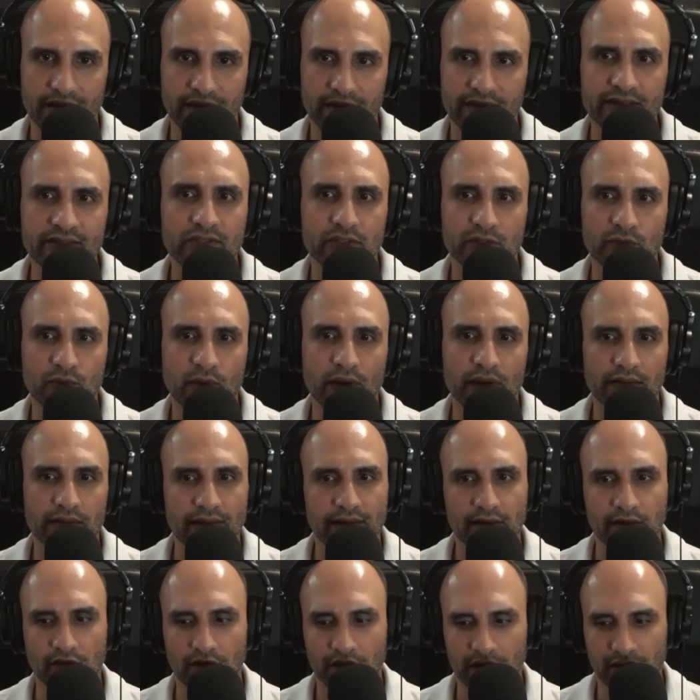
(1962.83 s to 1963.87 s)
And this is why I
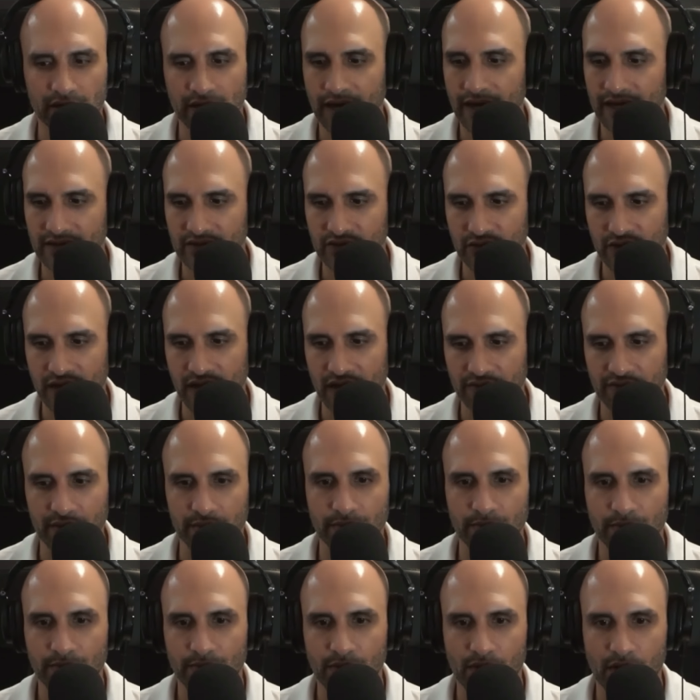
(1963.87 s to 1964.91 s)
think a lot of guys are
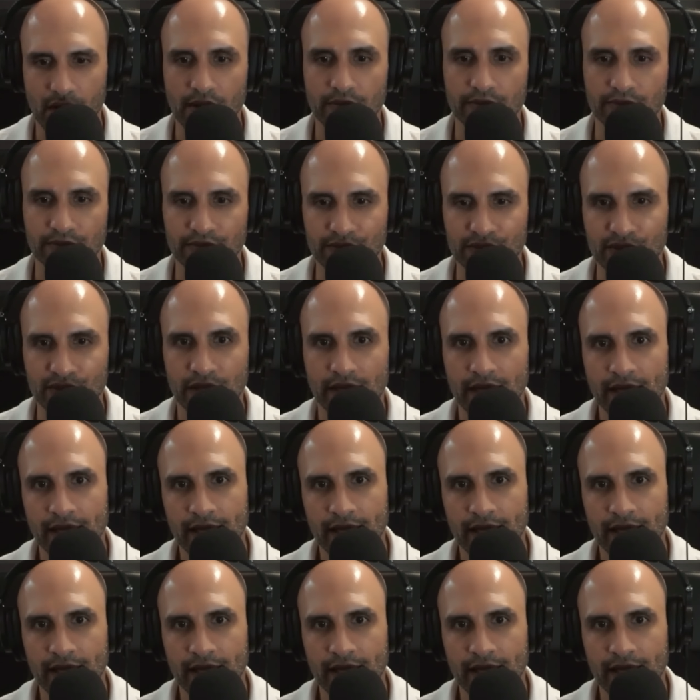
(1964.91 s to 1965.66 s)
having problems,